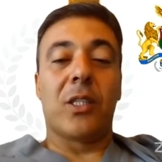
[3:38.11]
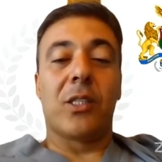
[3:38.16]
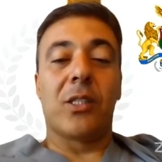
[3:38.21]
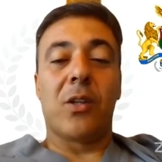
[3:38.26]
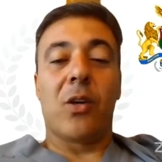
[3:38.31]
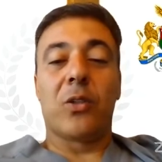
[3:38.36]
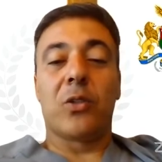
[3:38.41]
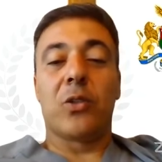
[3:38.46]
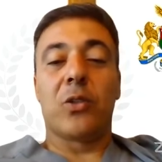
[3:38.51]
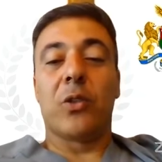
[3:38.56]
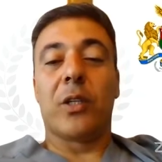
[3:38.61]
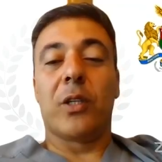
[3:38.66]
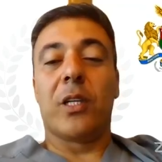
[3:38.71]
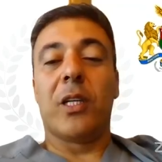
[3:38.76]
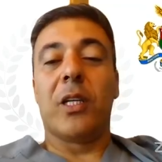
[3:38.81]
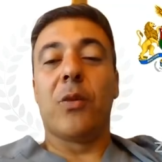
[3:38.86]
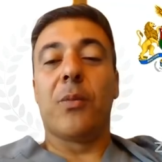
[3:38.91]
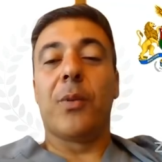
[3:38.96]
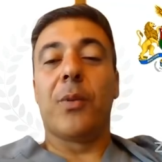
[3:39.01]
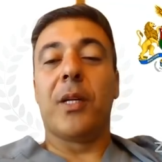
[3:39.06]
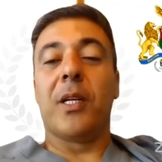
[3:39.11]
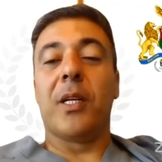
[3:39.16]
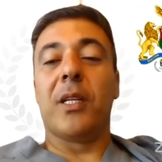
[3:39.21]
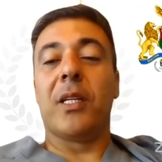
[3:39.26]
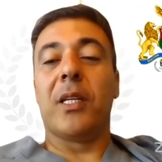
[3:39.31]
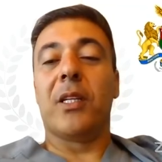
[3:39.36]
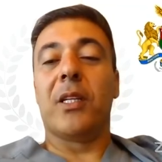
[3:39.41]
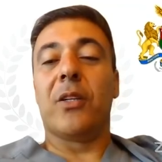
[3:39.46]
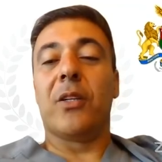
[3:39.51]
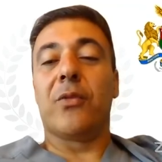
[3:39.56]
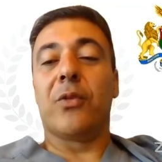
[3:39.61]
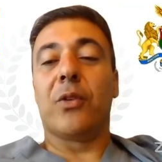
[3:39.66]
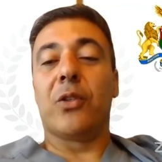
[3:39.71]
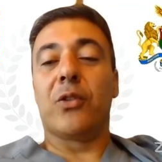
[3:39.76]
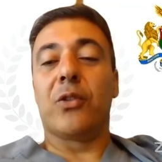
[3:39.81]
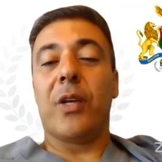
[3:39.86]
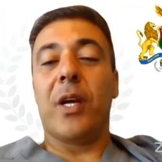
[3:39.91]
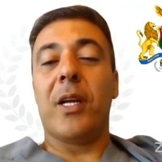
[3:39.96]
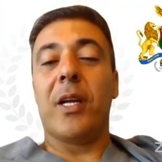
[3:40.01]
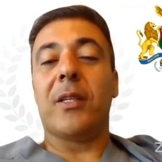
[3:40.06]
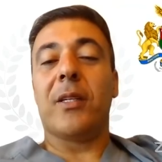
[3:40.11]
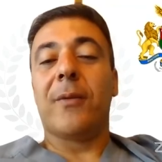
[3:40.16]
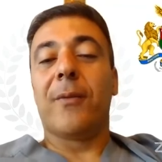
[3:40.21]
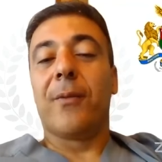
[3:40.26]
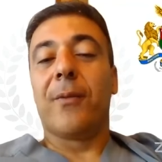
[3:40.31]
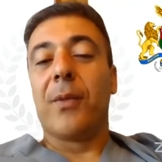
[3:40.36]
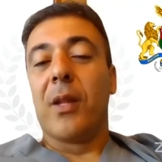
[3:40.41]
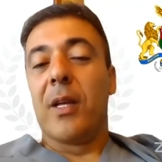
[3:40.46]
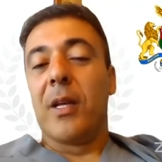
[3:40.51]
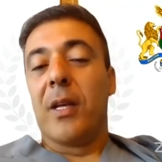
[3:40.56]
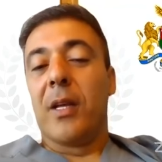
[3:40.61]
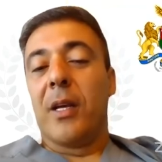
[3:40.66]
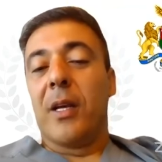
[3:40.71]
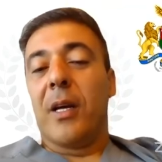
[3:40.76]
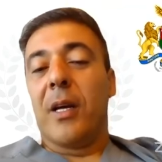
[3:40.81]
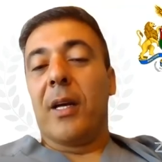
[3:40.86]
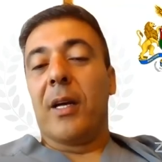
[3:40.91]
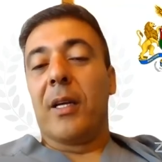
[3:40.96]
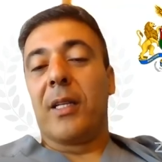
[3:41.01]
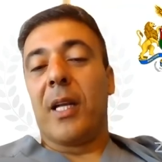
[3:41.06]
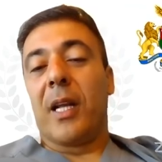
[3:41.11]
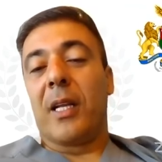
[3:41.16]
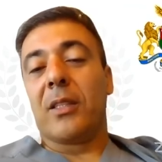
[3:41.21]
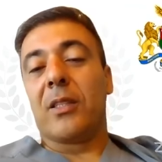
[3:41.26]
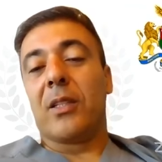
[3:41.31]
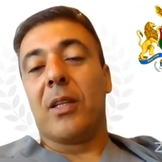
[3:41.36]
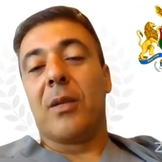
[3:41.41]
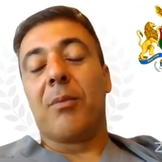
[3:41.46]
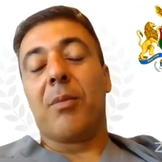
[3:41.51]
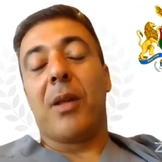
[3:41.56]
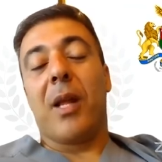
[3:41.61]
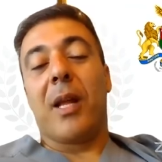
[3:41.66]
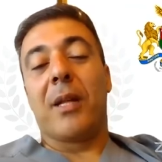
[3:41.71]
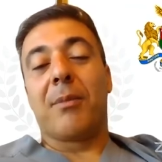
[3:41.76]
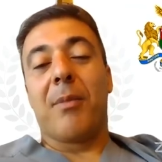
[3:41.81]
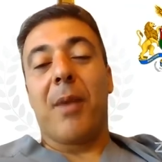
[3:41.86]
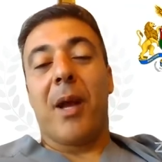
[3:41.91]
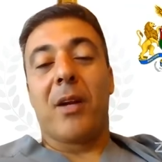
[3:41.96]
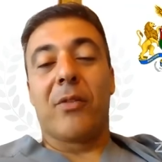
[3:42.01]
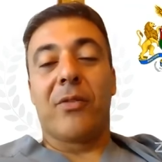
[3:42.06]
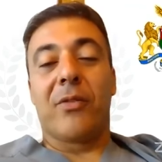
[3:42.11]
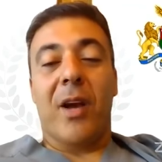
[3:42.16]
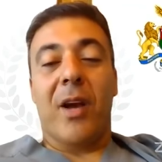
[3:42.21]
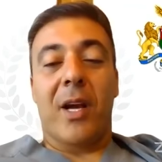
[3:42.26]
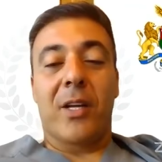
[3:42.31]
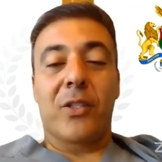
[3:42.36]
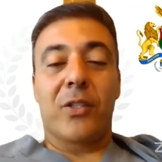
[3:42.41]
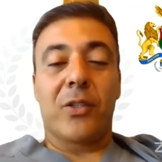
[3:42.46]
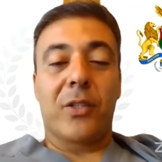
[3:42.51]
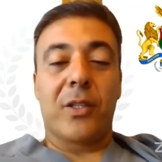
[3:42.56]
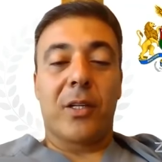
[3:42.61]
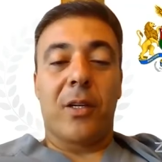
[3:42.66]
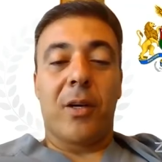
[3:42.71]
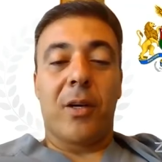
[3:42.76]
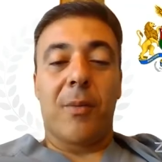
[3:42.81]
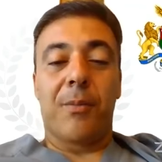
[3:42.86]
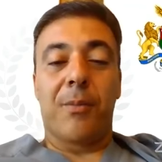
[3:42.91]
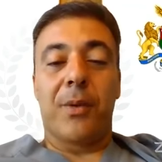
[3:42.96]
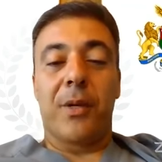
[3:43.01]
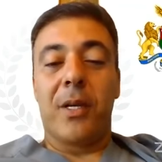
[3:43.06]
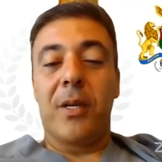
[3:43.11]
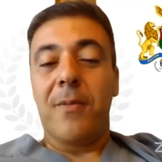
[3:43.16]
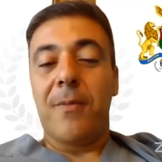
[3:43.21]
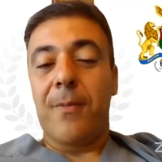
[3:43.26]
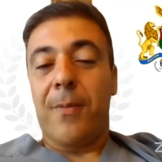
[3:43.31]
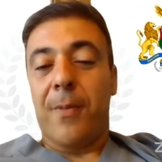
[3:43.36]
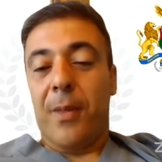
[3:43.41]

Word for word: He's also a key opinion leader for TRAIT, a dental implant manufacturing company.